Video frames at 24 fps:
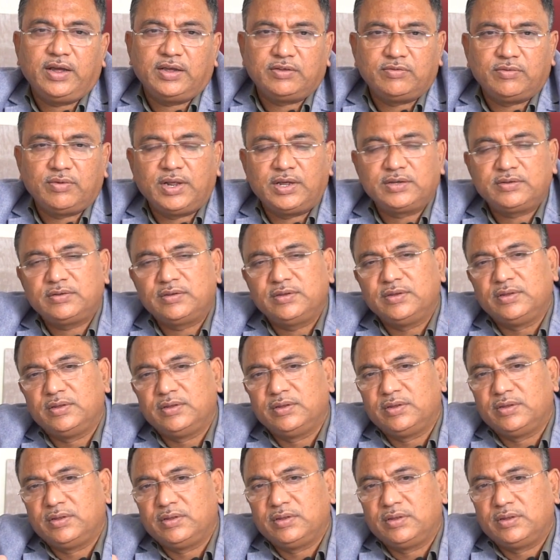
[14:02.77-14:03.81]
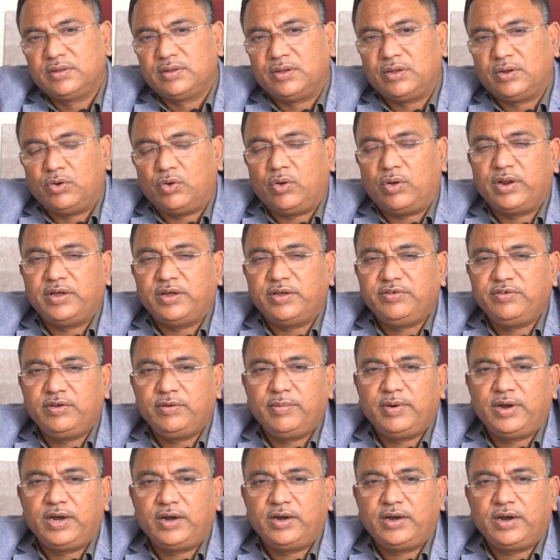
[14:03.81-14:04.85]
as well as non-IgE
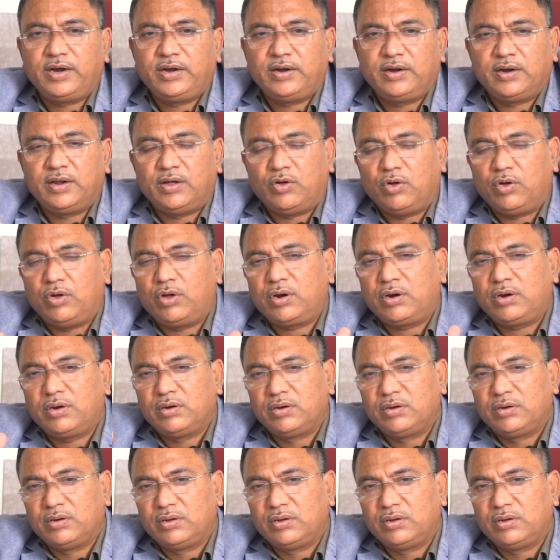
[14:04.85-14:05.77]
mediated, or